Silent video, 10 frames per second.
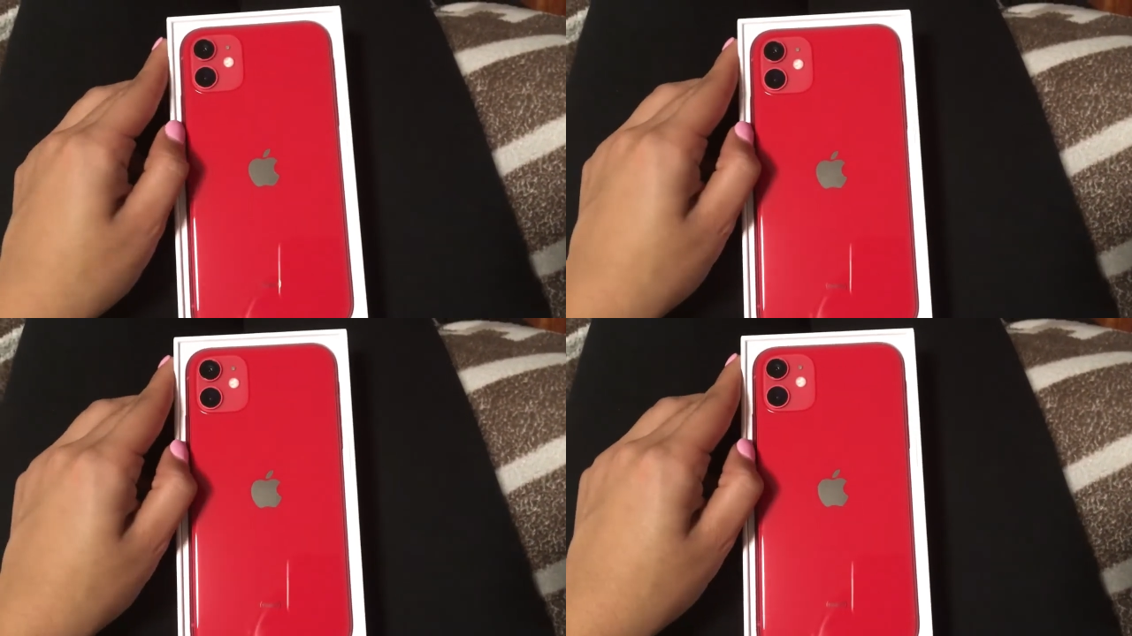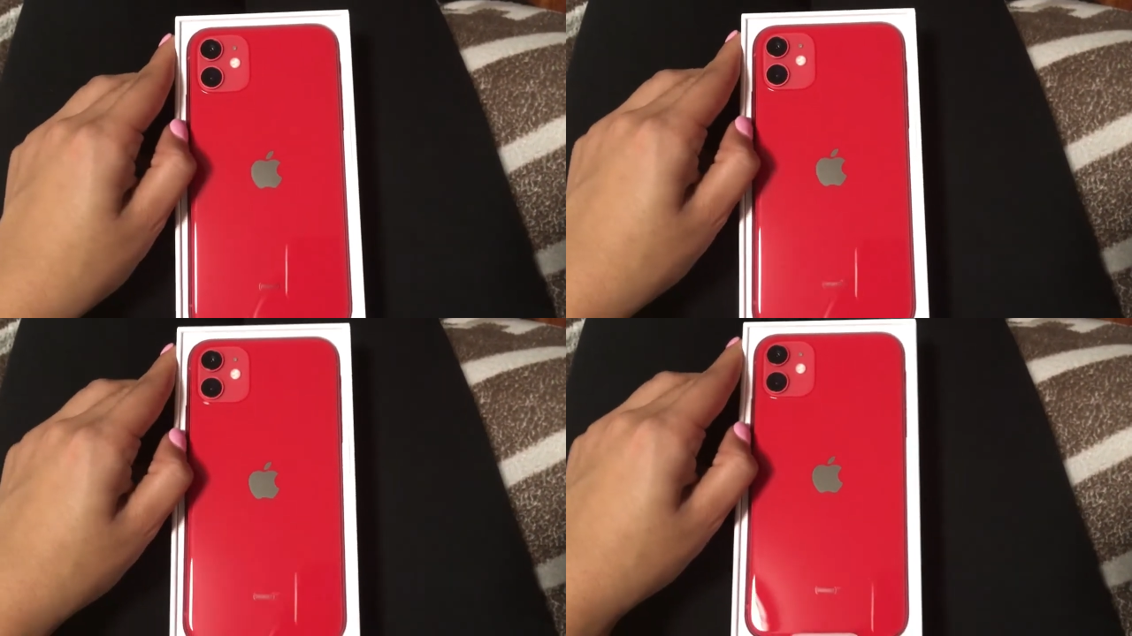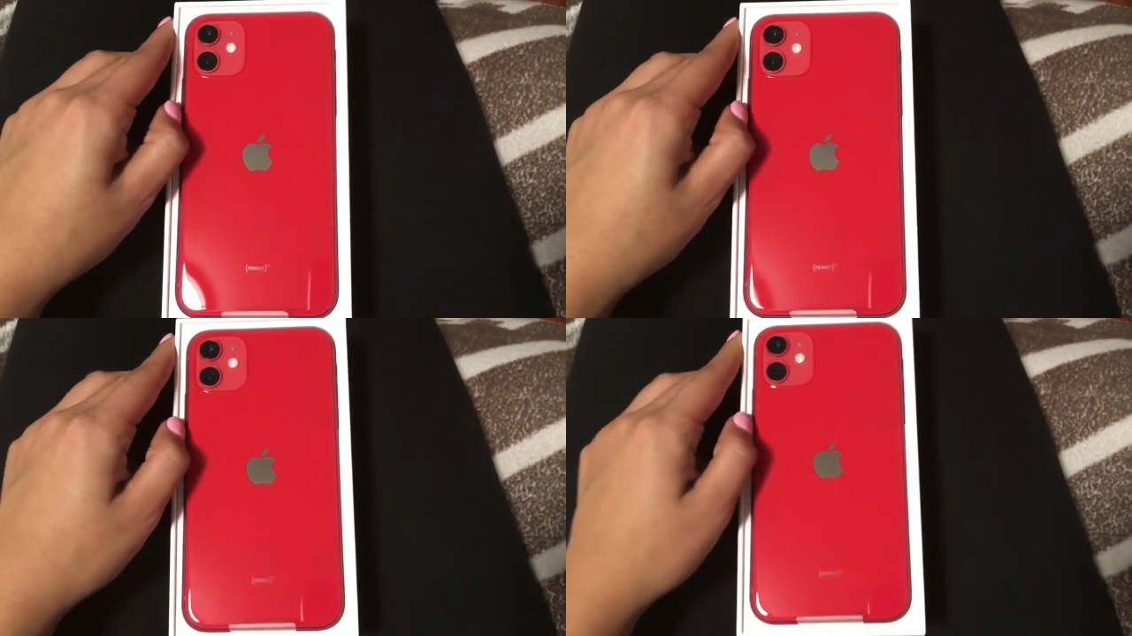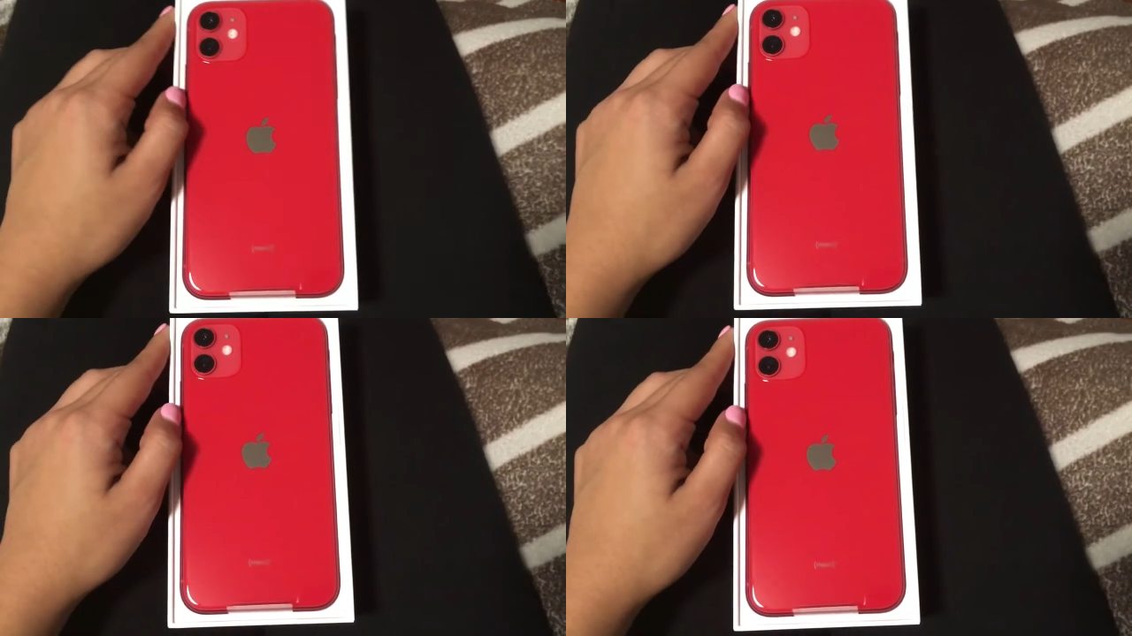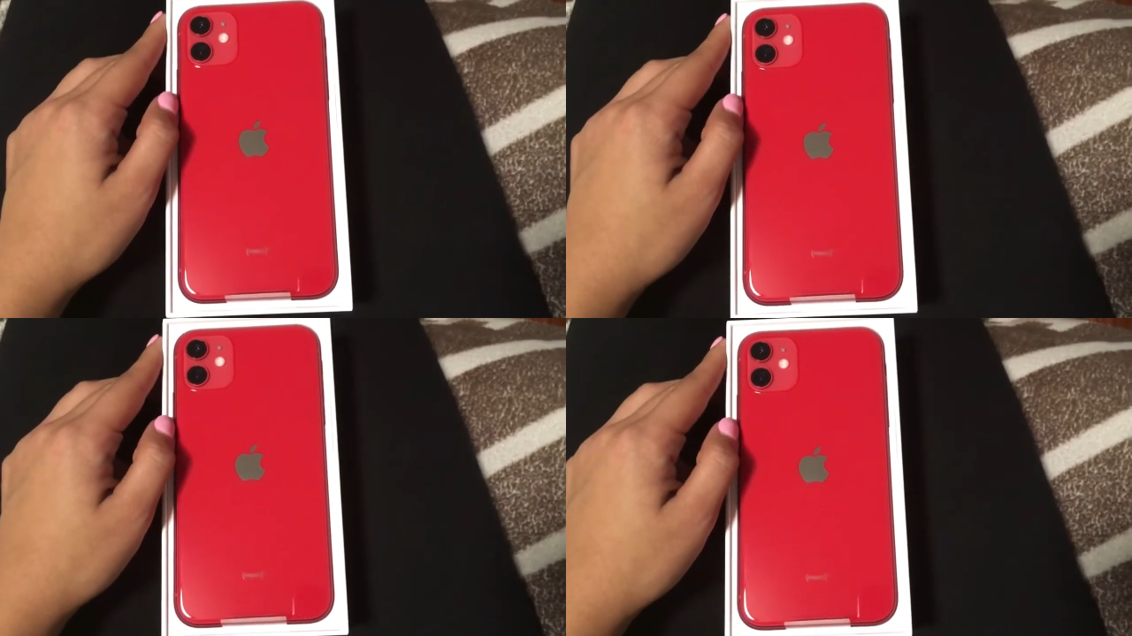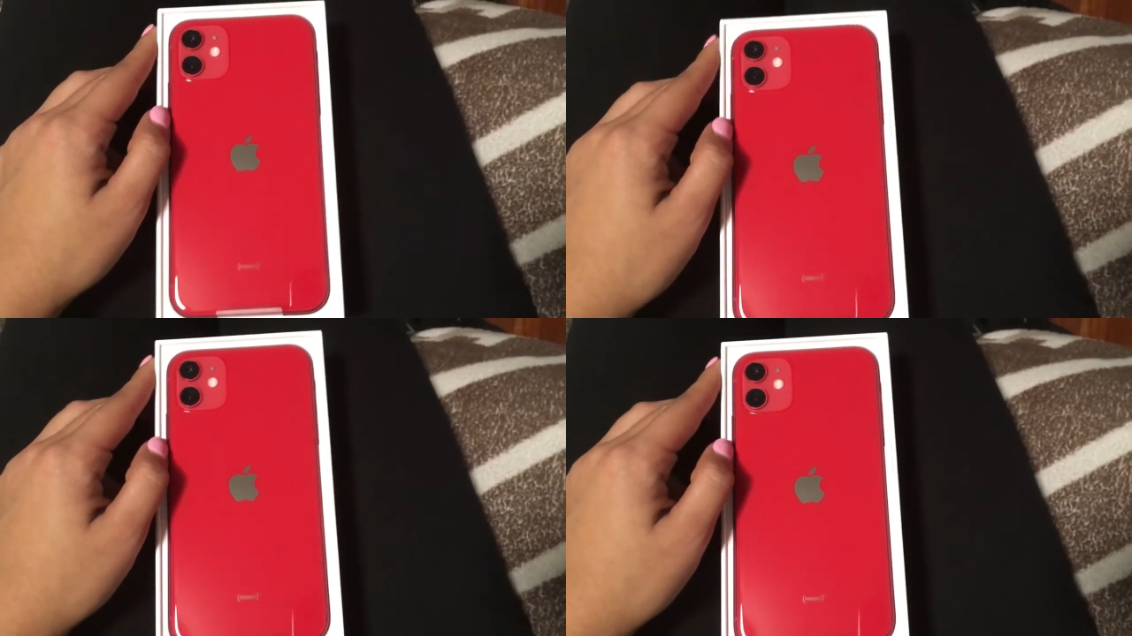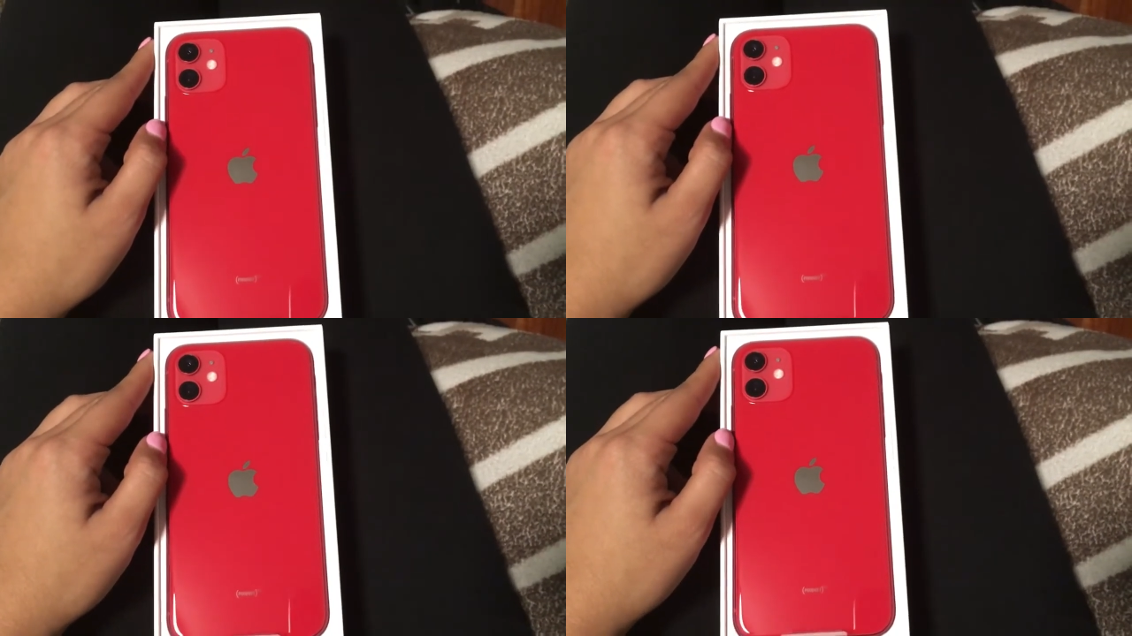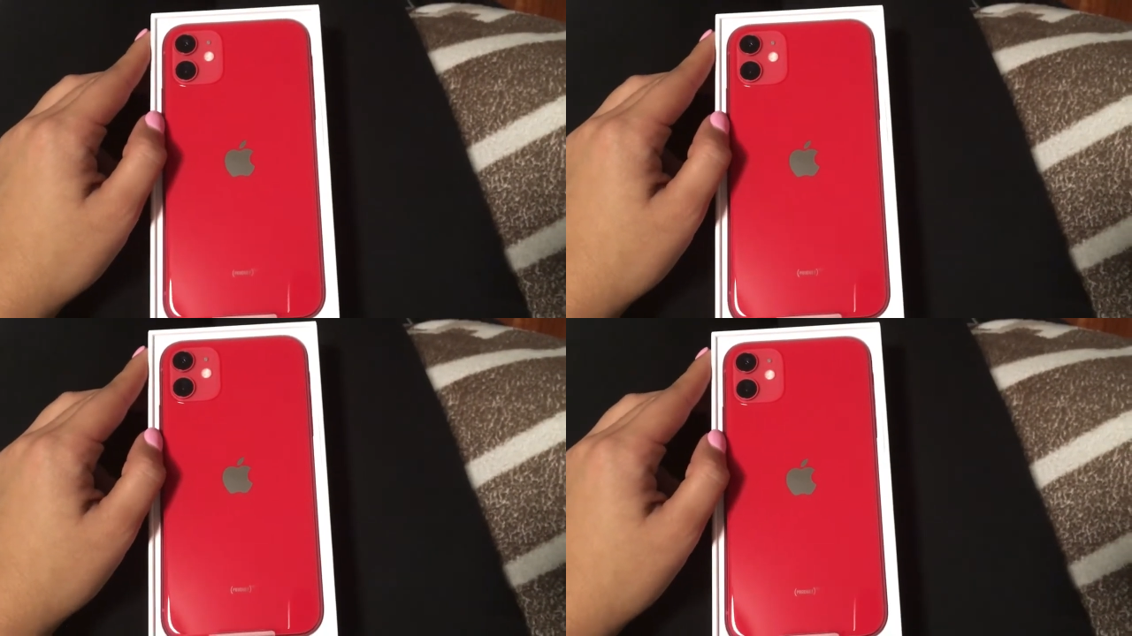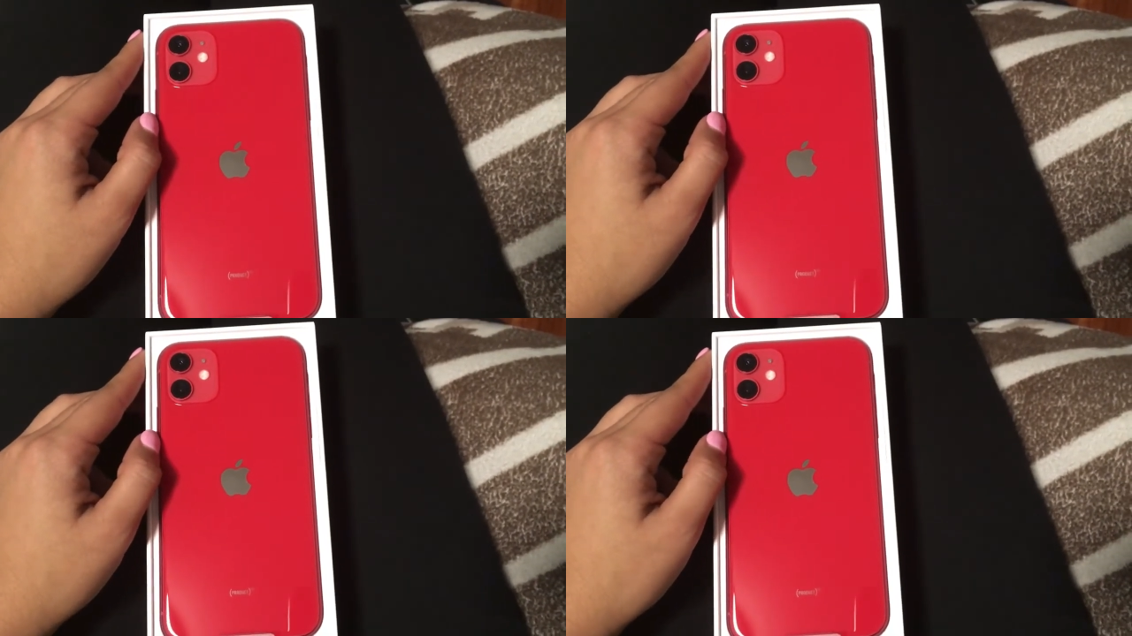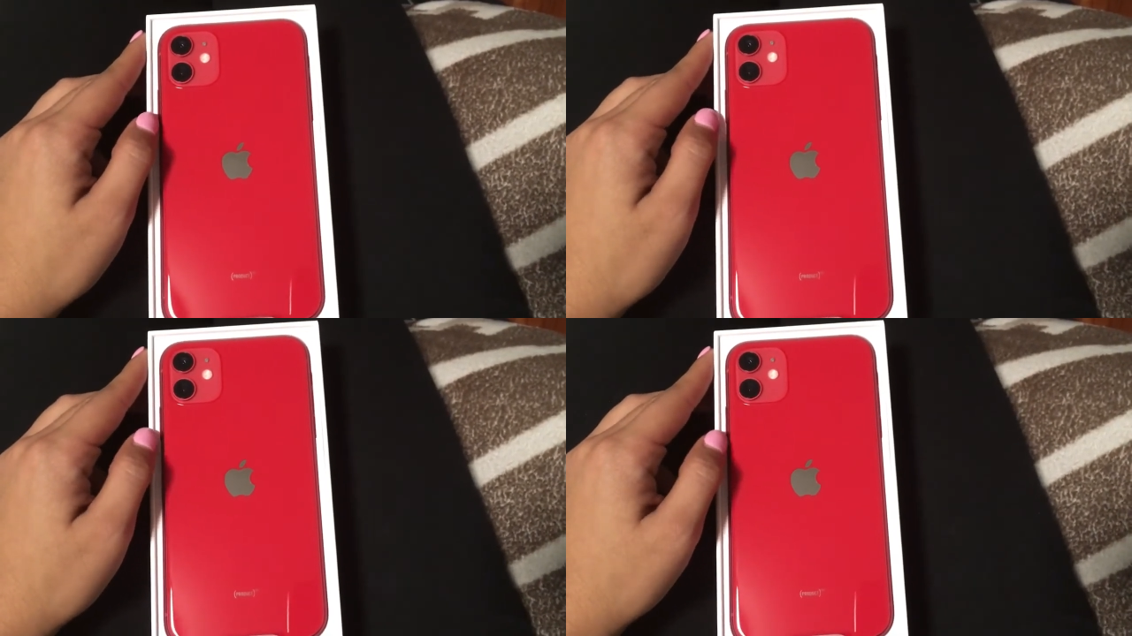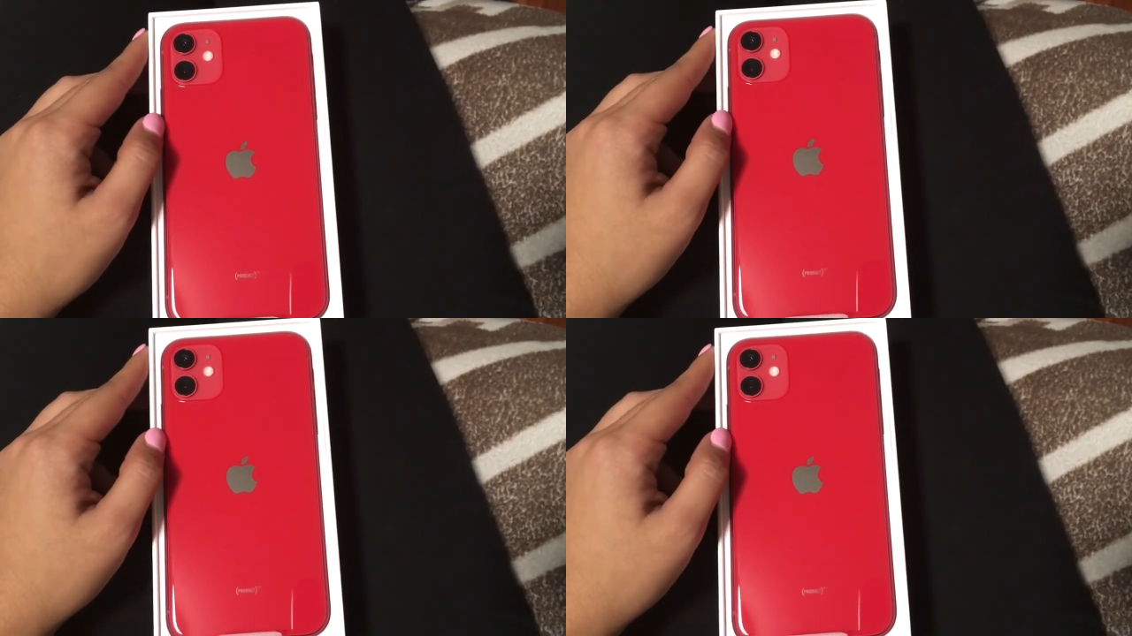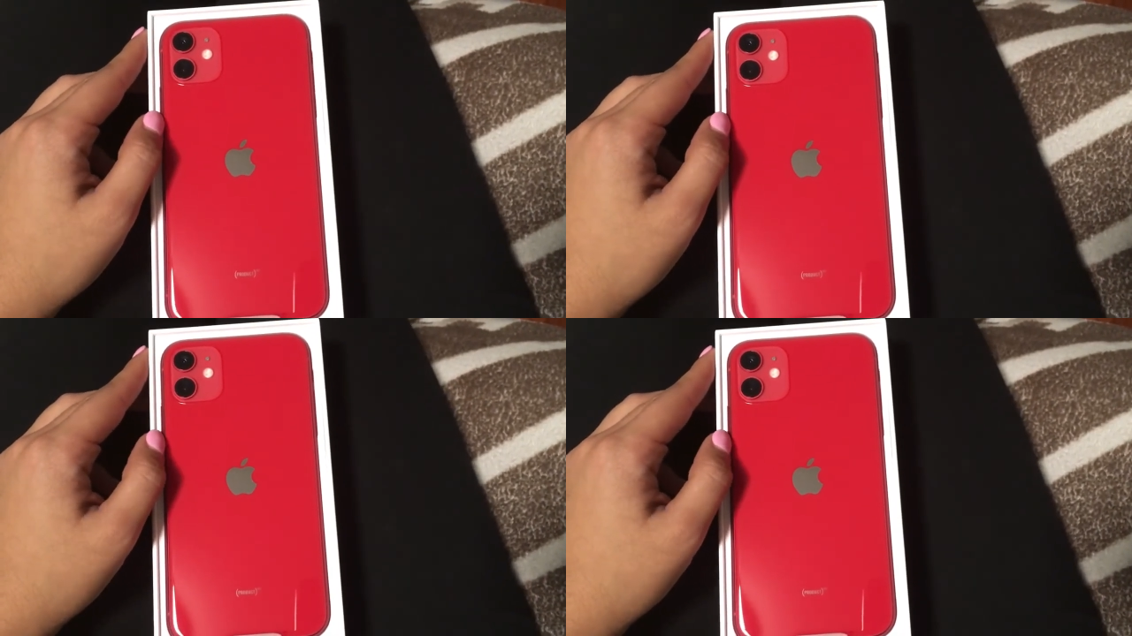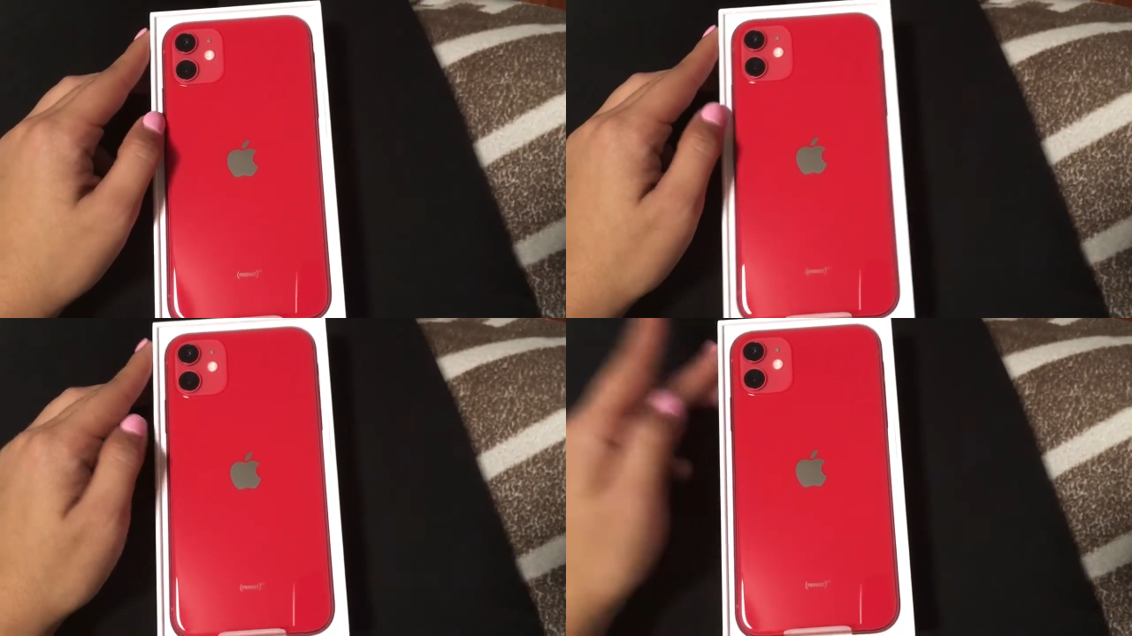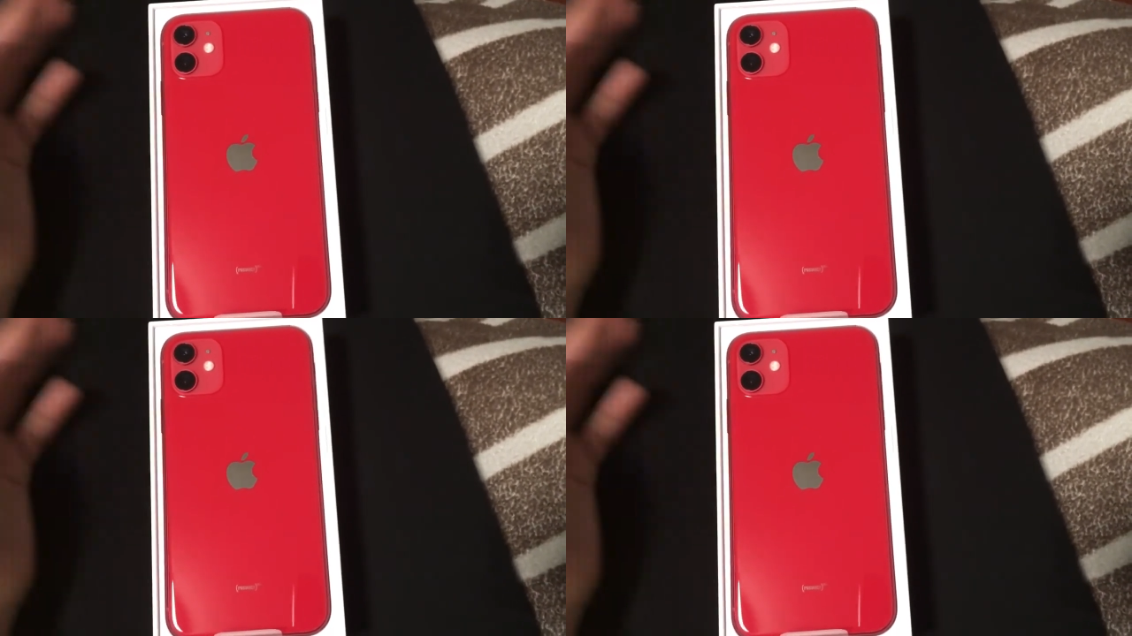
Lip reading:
[unreadable: no face in view]